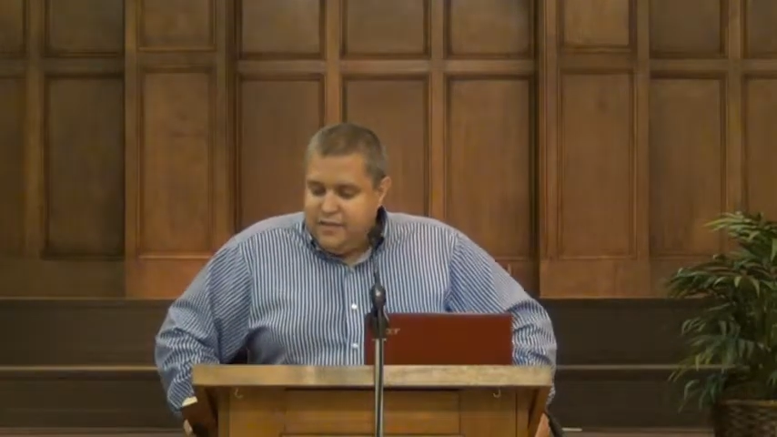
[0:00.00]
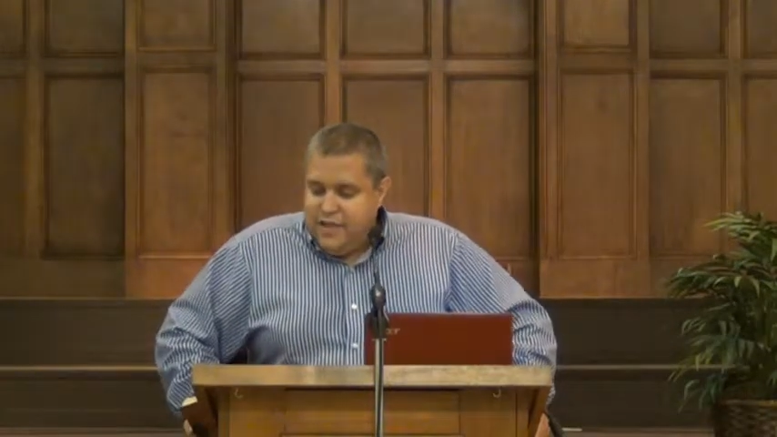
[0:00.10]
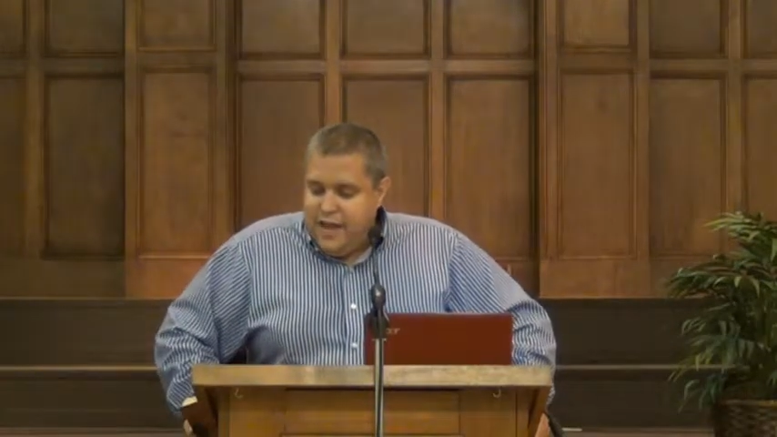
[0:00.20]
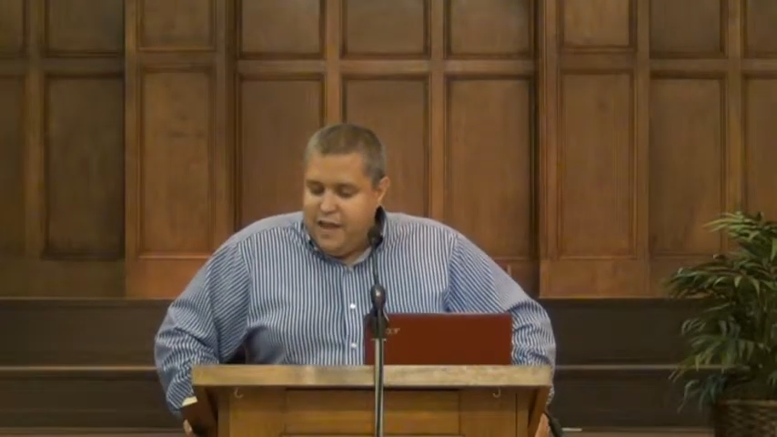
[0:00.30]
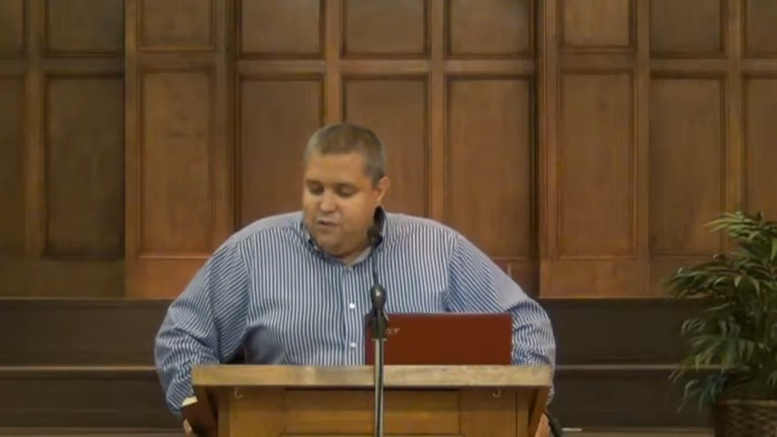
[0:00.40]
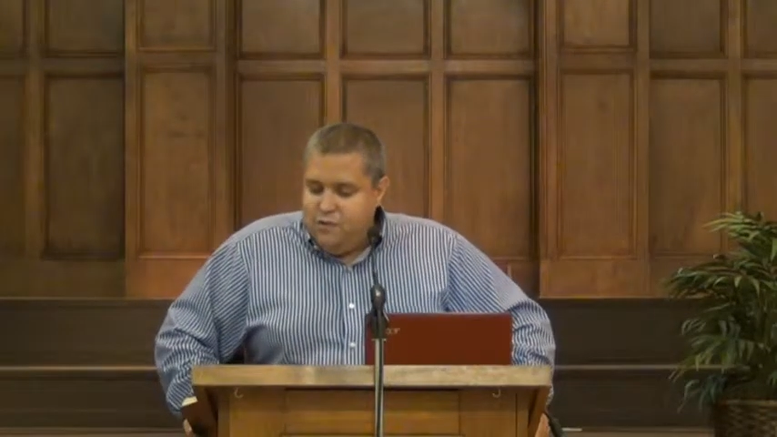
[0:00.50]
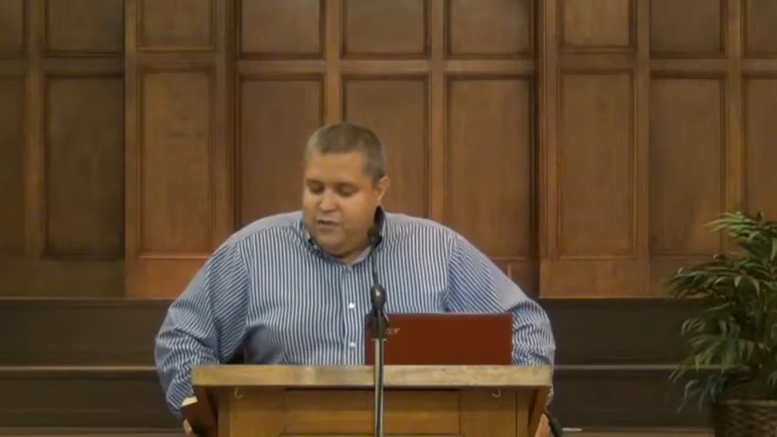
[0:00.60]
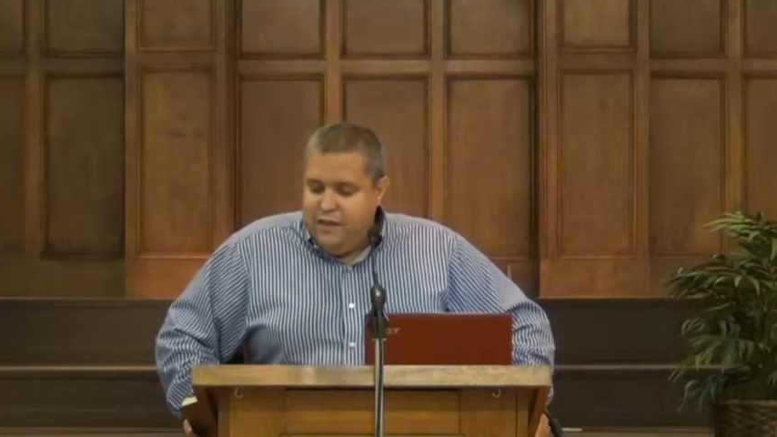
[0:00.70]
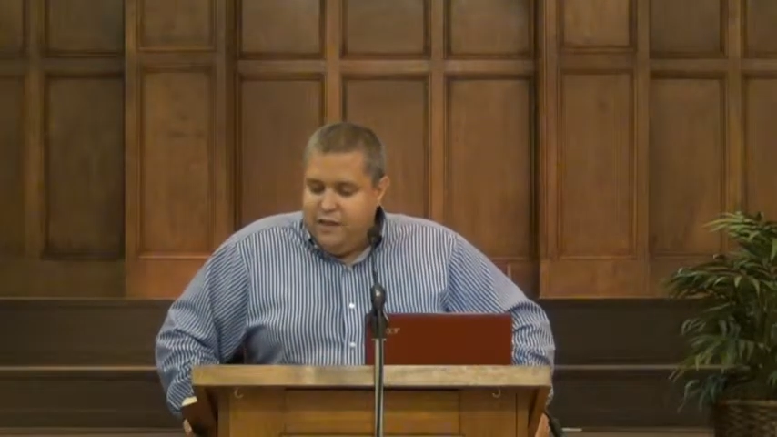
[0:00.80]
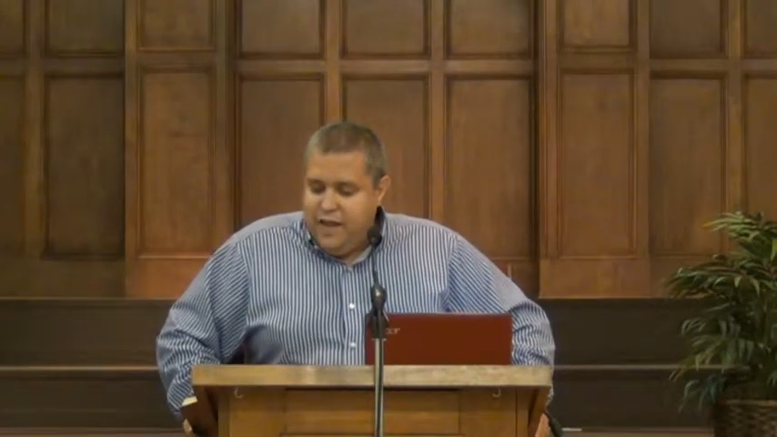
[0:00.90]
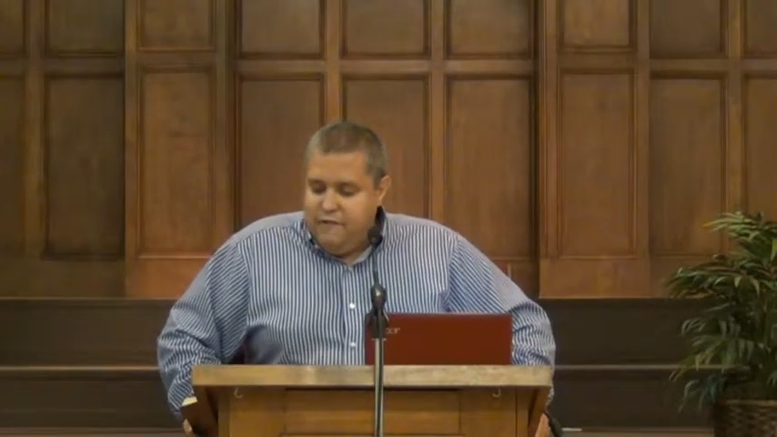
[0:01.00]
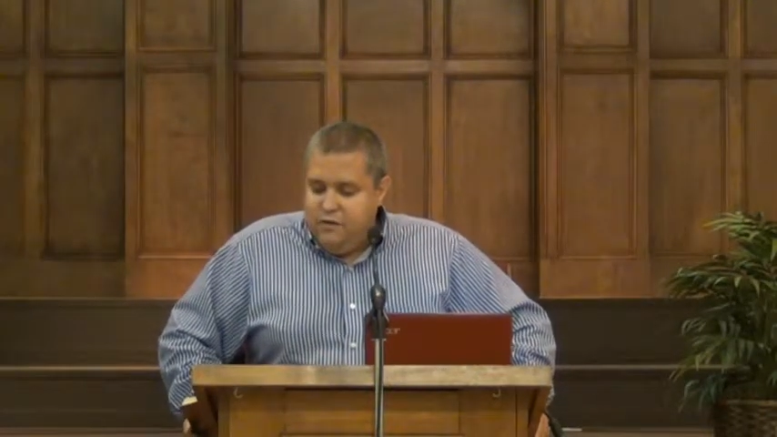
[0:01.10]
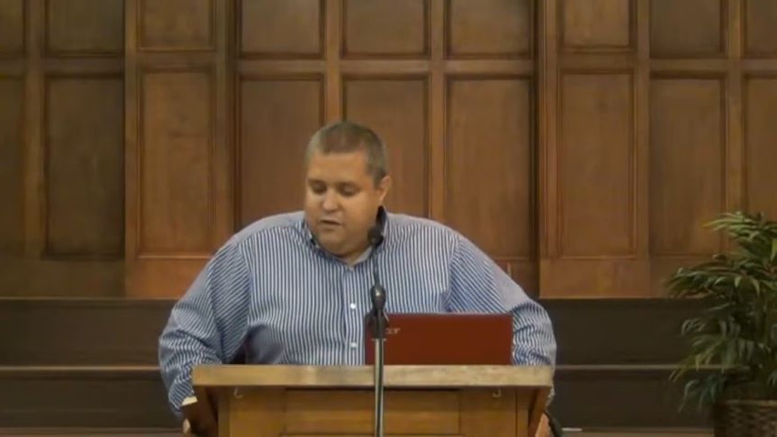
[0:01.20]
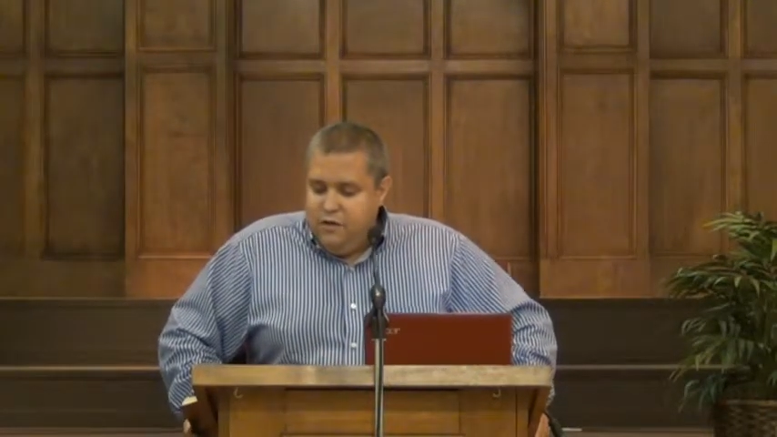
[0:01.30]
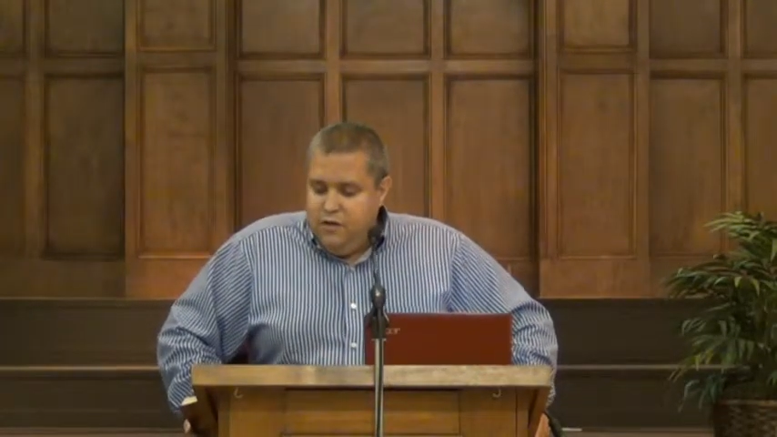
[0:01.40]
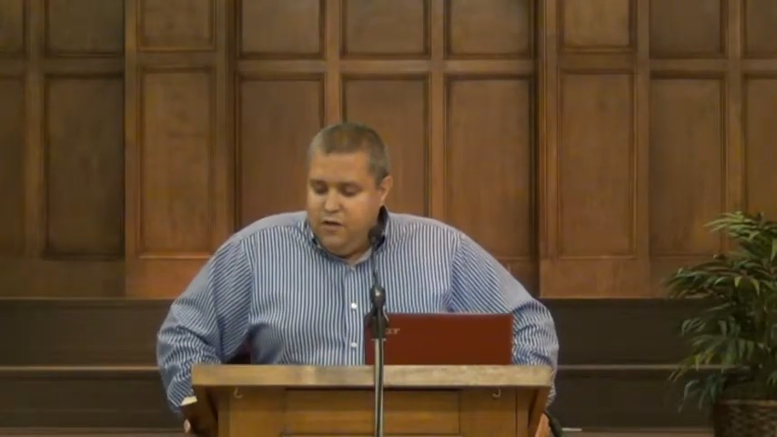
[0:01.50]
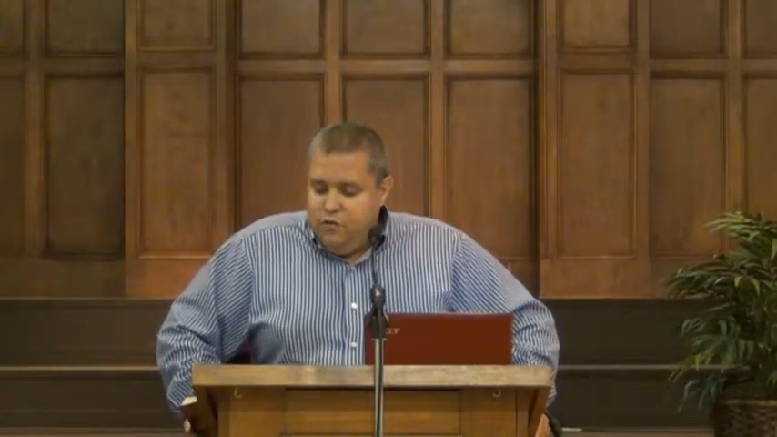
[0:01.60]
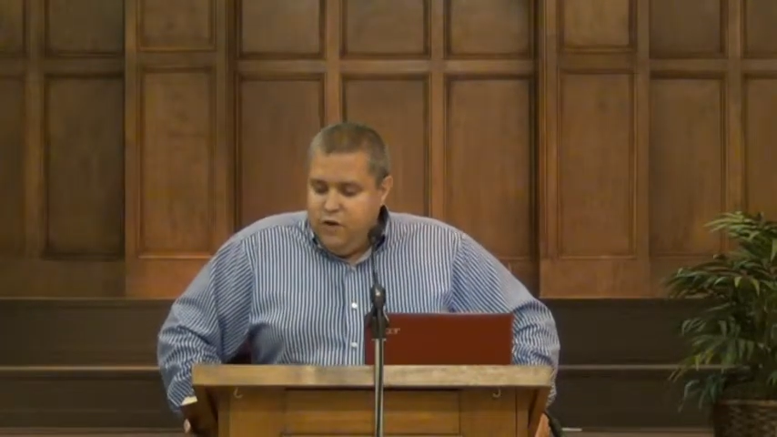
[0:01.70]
stand with the 11,